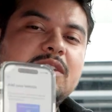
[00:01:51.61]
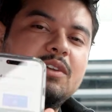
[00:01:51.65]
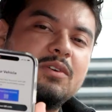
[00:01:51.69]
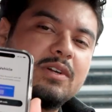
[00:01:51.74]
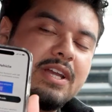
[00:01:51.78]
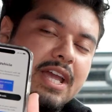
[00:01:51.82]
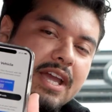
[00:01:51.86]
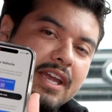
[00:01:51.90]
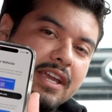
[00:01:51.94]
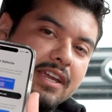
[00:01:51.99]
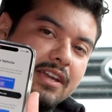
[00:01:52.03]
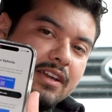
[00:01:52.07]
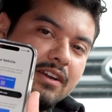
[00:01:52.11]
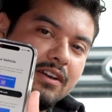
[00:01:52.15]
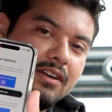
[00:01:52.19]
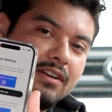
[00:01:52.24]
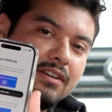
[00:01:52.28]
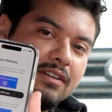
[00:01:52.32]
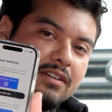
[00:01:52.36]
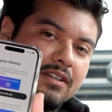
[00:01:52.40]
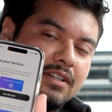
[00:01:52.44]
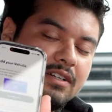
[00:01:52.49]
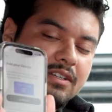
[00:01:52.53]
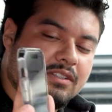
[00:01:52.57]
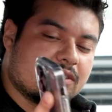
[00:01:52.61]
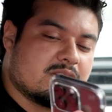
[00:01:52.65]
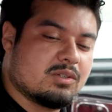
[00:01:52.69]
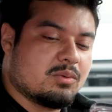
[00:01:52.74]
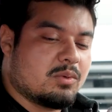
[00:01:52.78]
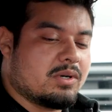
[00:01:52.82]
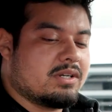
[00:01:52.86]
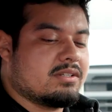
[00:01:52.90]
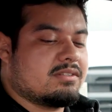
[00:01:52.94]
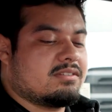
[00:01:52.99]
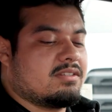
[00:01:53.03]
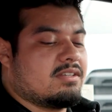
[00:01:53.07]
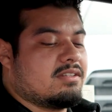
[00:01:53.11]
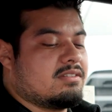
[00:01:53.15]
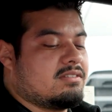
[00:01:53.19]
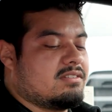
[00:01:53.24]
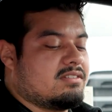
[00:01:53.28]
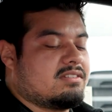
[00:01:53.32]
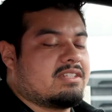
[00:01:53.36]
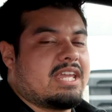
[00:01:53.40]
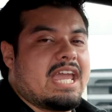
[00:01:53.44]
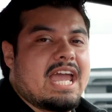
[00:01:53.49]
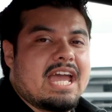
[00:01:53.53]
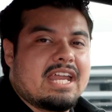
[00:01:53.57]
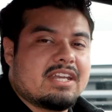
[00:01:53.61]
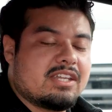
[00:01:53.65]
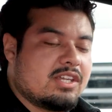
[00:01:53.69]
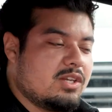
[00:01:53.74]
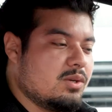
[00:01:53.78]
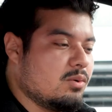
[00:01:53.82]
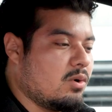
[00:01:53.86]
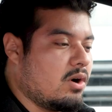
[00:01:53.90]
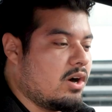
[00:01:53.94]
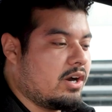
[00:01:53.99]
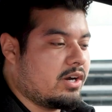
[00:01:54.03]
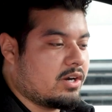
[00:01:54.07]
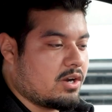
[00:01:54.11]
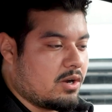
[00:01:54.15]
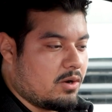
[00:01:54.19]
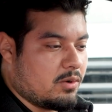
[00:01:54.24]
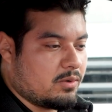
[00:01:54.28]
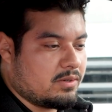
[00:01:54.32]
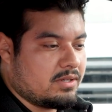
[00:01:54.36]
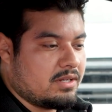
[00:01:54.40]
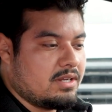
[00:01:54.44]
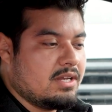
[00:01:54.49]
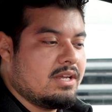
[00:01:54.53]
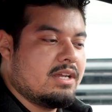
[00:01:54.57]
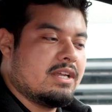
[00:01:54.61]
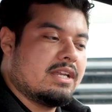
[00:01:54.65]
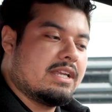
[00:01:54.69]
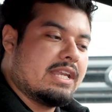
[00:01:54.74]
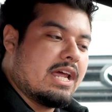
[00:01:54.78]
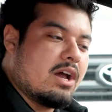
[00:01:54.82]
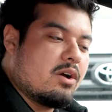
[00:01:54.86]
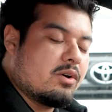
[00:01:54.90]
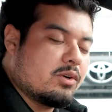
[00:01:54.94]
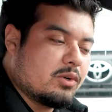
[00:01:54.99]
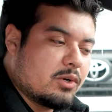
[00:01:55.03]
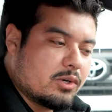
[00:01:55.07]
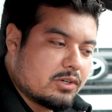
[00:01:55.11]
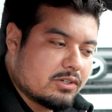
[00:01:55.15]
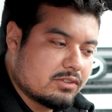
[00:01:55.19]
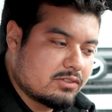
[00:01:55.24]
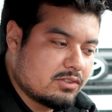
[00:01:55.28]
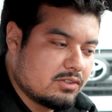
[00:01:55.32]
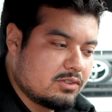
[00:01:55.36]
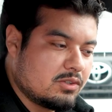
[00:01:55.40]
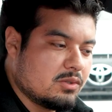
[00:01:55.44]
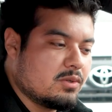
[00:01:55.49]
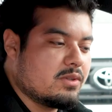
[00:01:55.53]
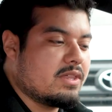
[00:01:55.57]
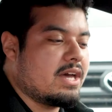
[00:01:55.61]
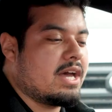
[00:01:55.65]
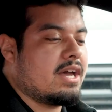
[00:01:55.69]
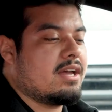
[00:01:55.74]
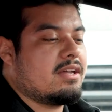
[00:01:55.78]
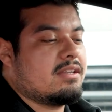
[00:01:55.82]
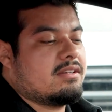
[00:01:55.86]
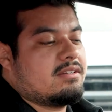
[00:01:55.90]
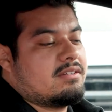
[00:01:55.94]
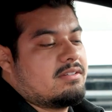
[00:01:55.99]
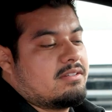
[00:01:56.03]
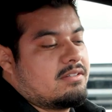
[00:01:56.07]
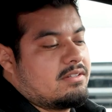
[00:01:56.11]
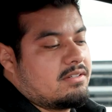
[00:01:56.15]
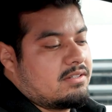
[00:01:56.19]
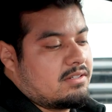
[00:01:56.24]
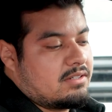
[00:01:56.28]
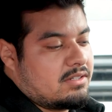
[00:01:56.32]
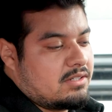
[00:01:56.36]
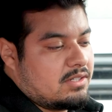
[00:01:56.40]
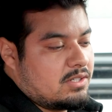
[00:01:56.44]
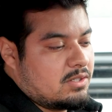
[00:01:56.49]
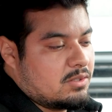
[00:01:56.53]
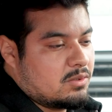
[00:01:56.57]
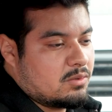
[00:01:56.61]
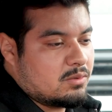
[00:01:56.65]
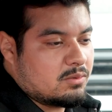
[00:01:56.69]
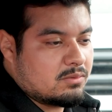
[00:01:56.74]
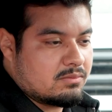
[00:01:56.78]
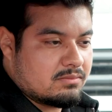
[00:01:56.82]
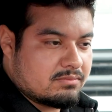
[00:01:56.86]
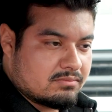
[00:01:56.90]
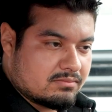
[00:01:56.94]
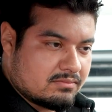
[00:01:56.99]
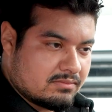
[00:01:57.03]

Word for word: N, you'll get here to where it says scan Q R code. Now, in order to do that, you